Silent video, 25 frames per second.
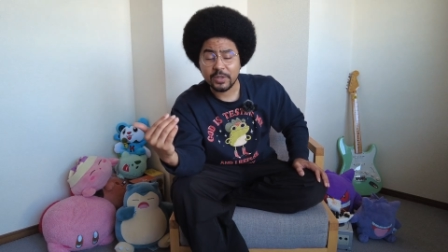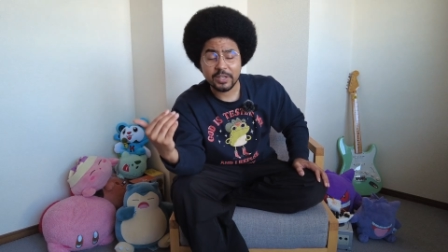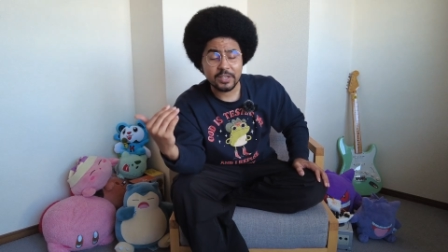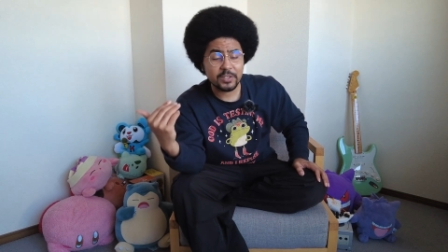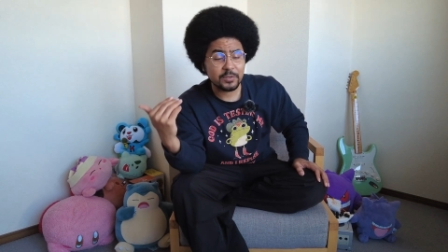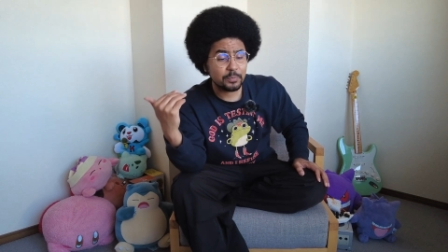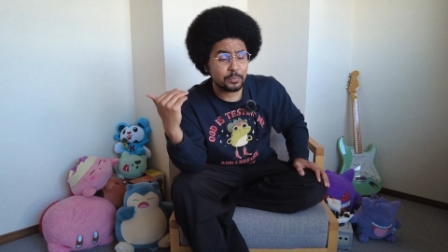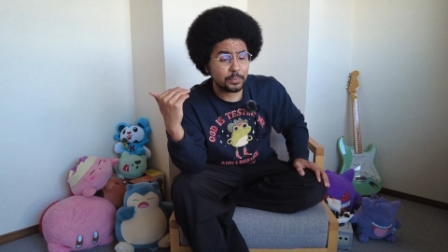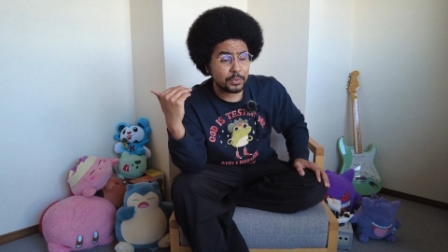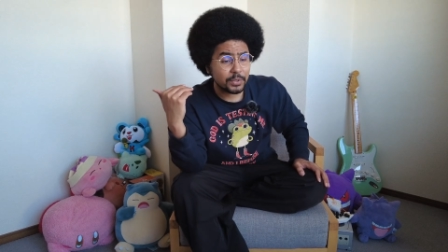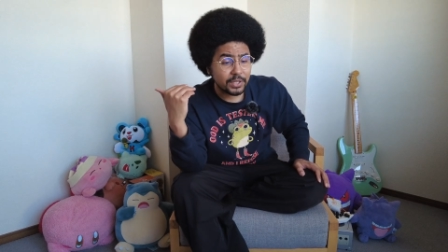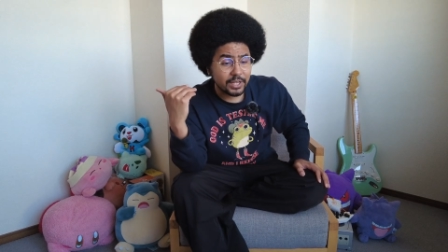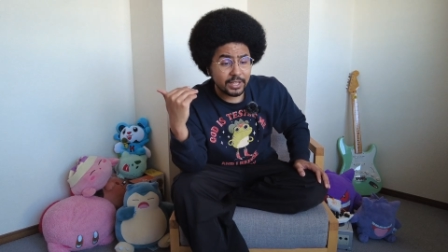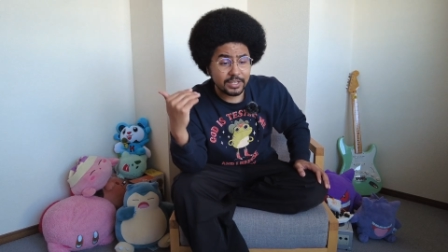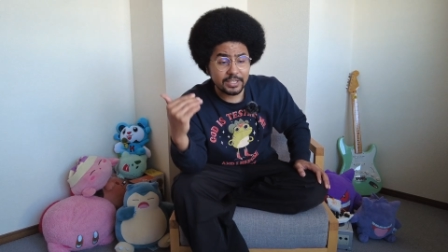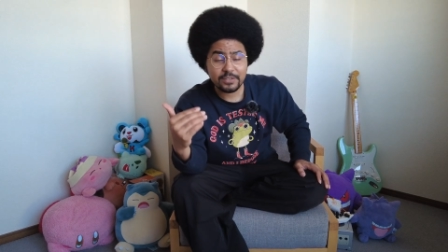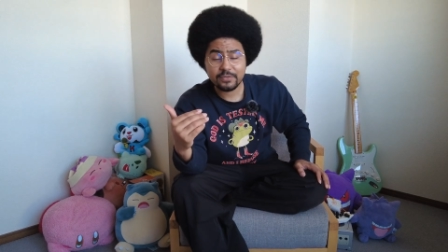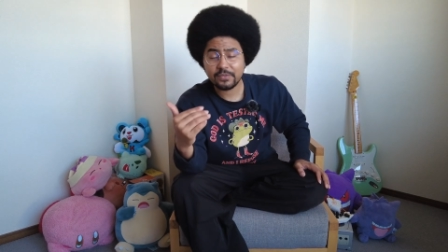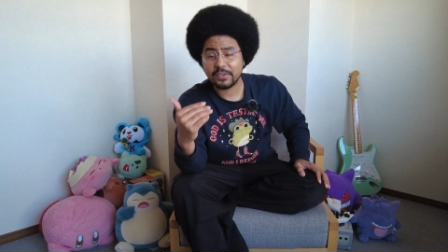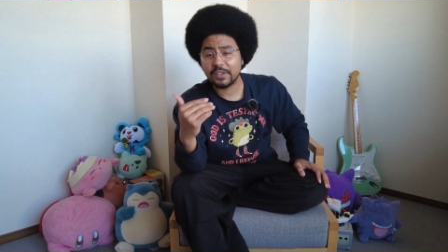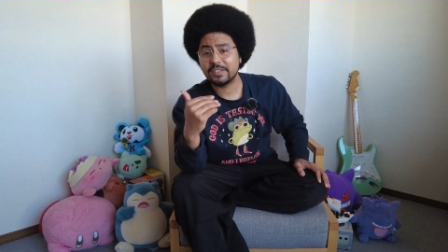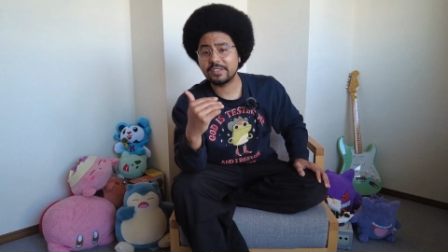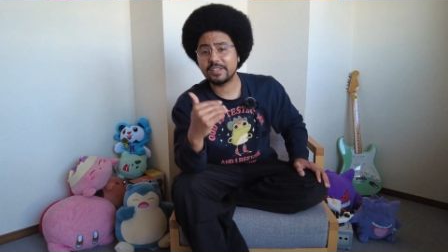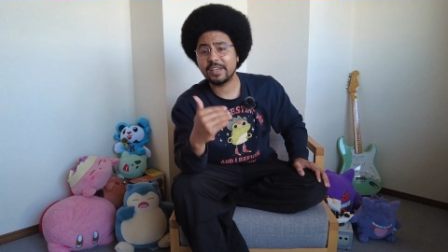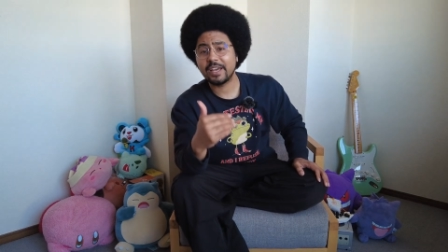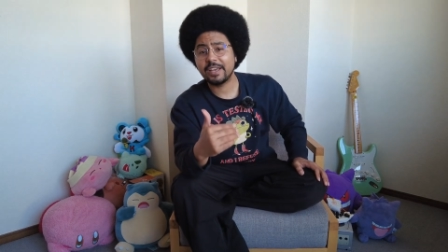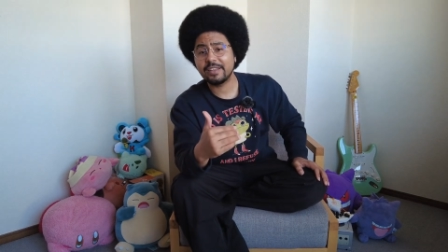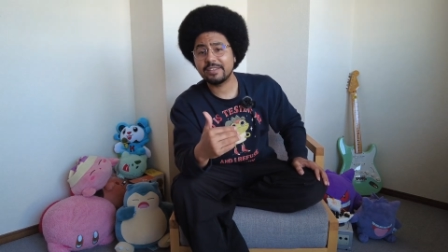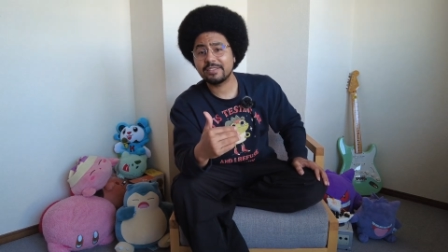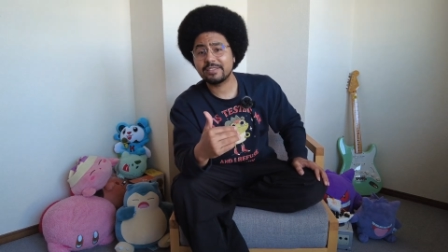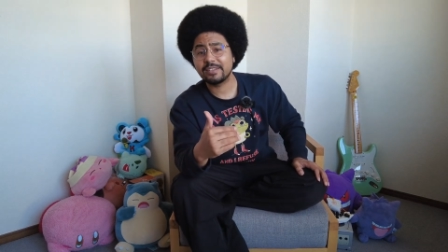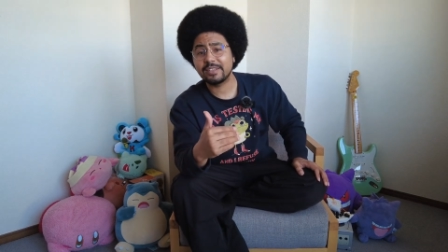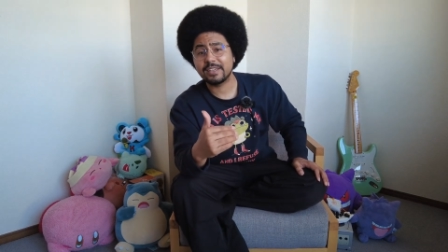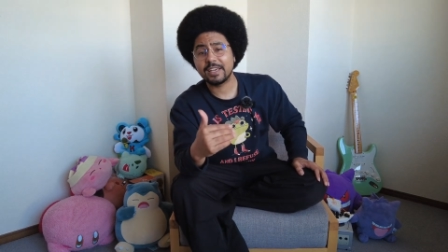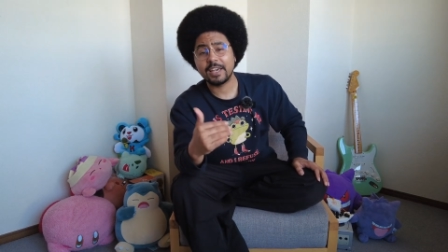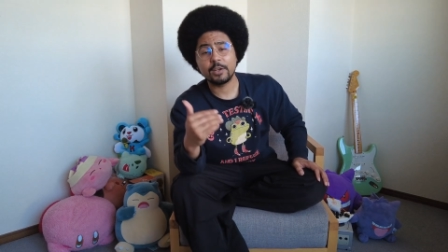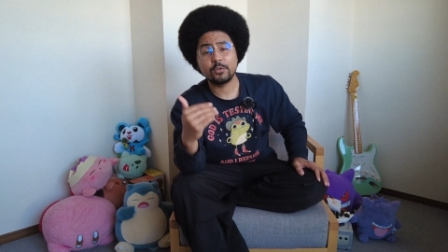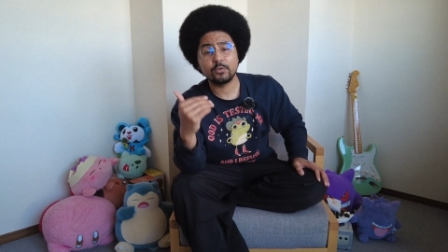It is bloody
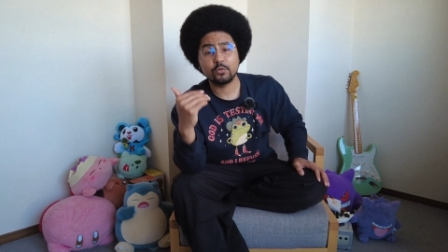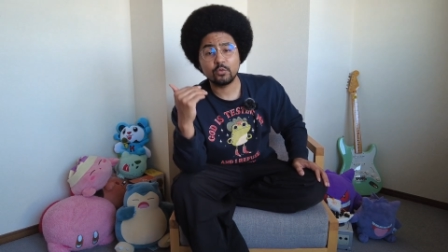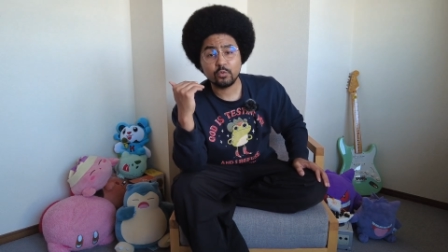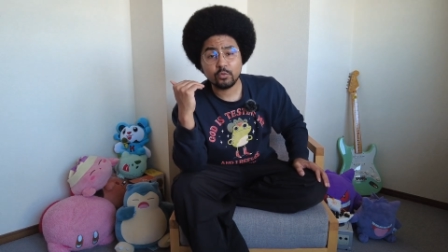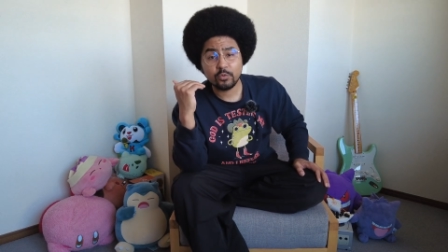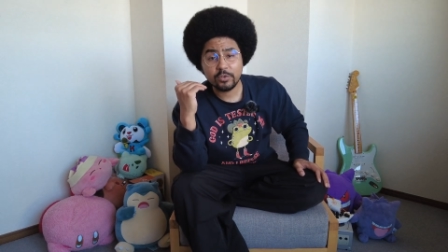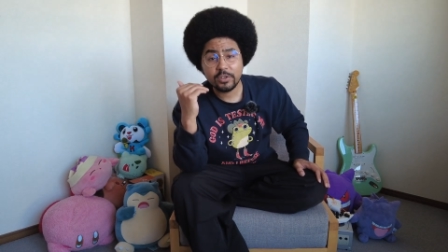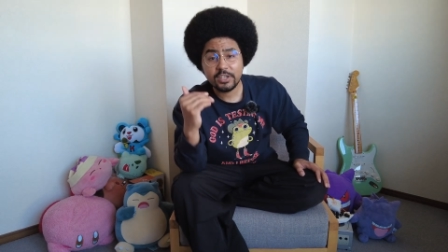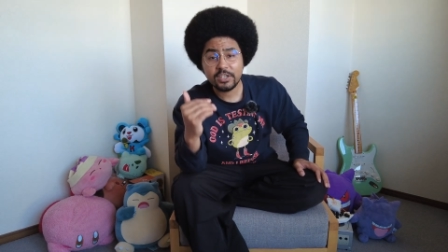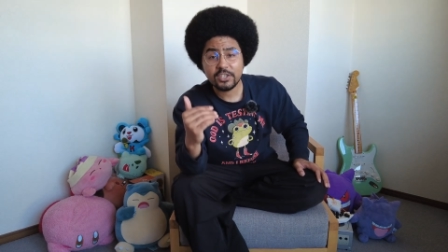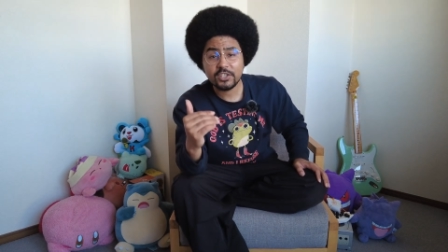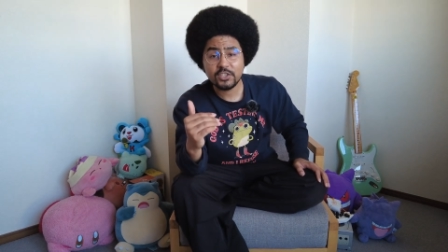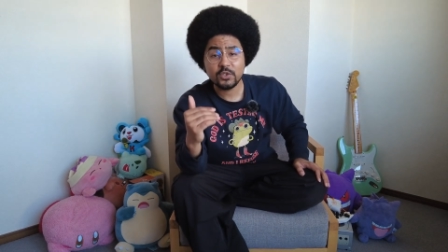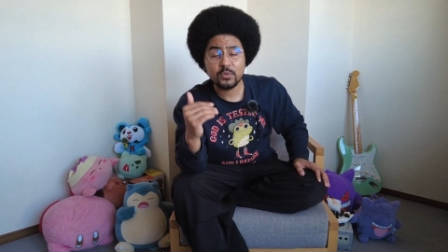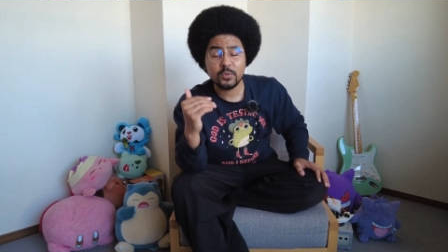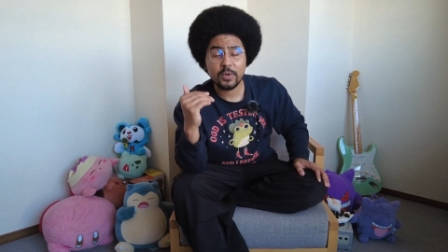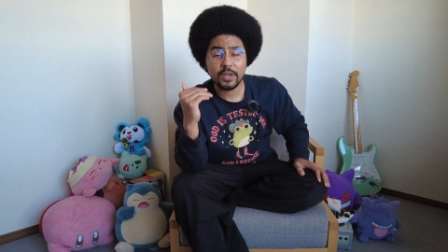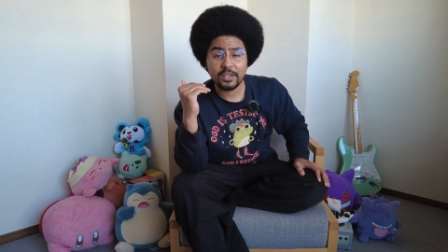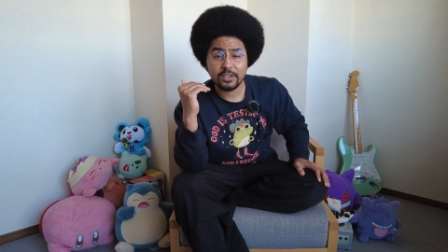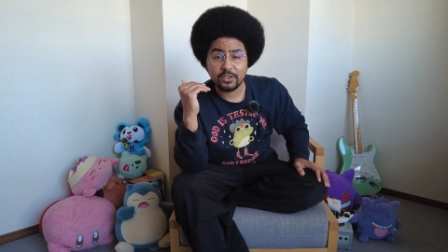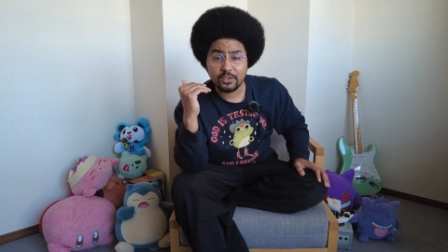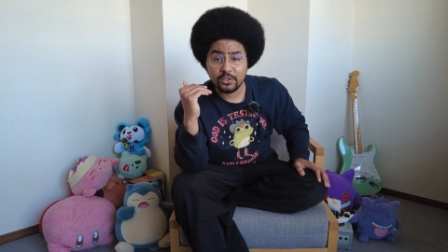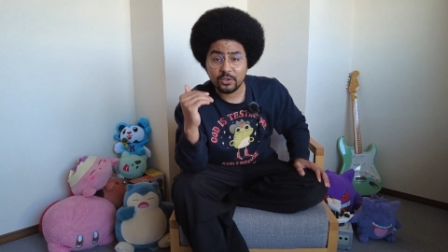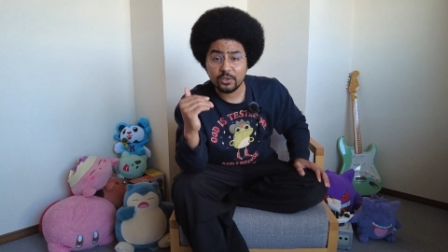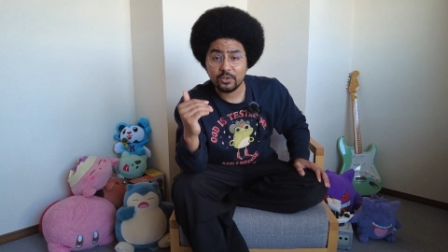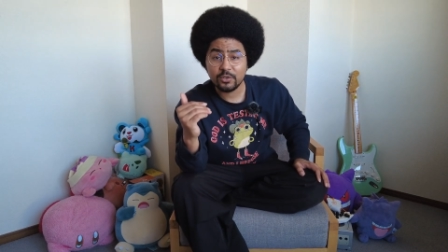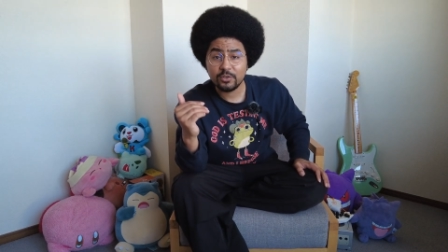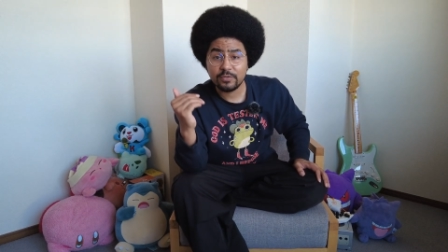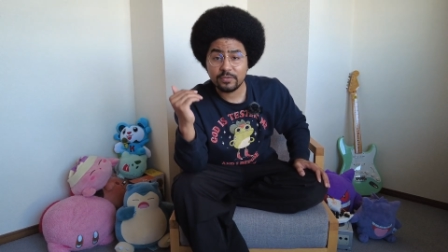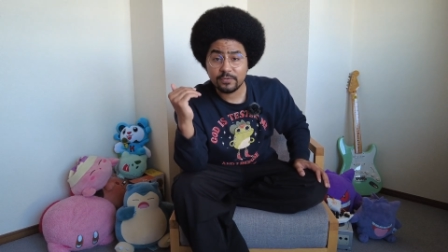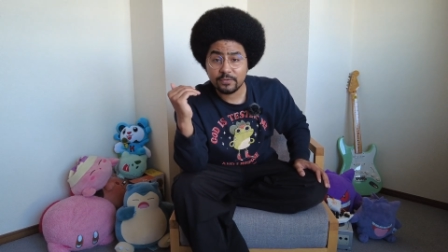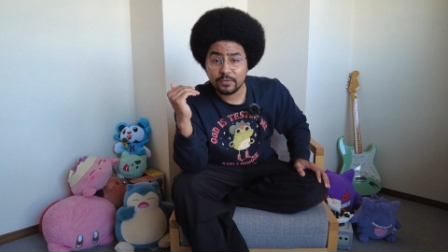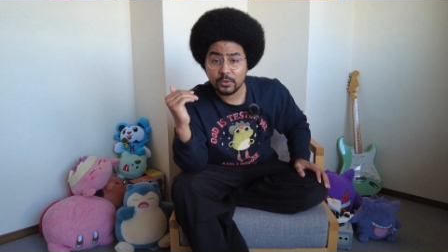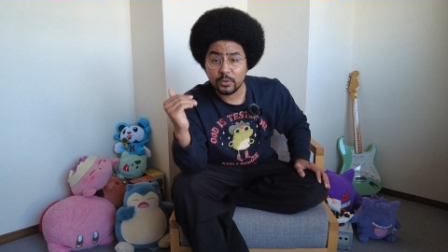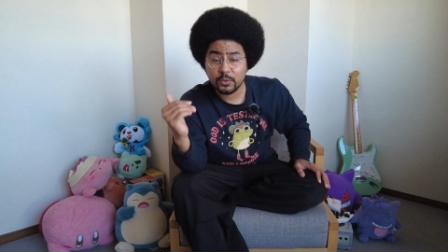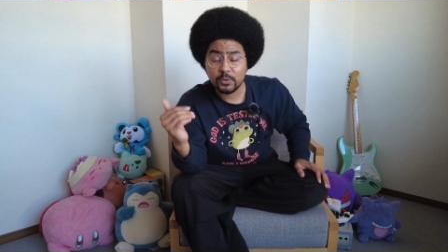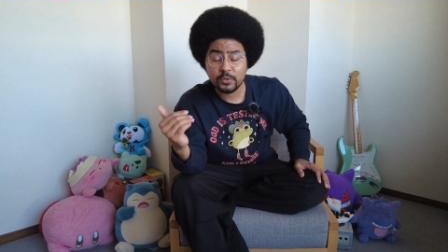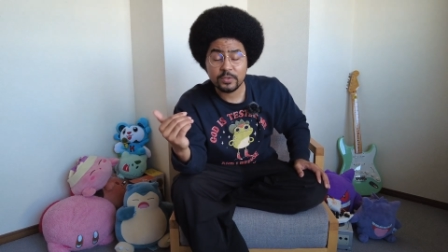fantastic. And regional and good
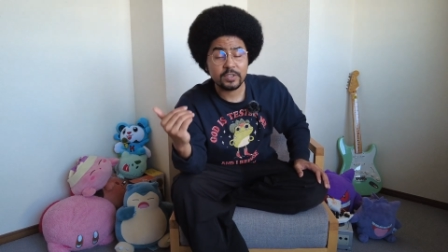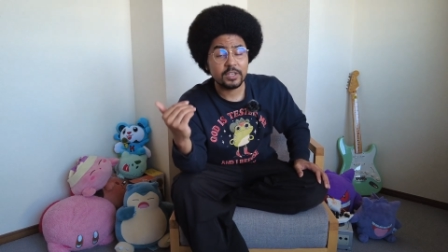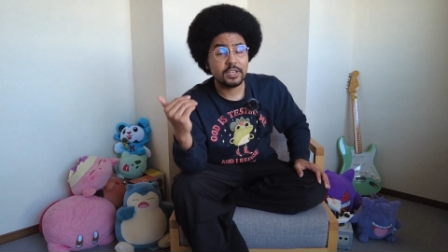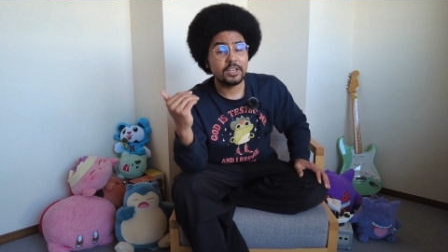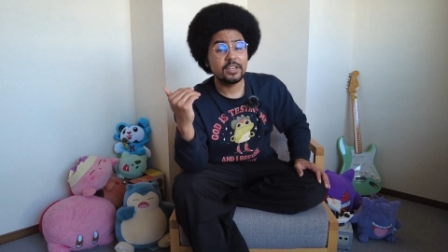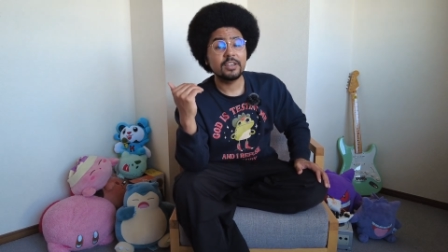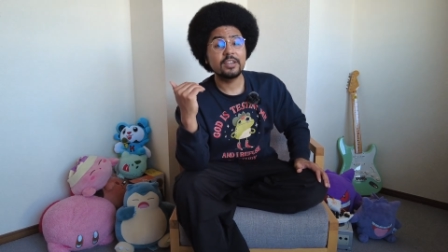foods.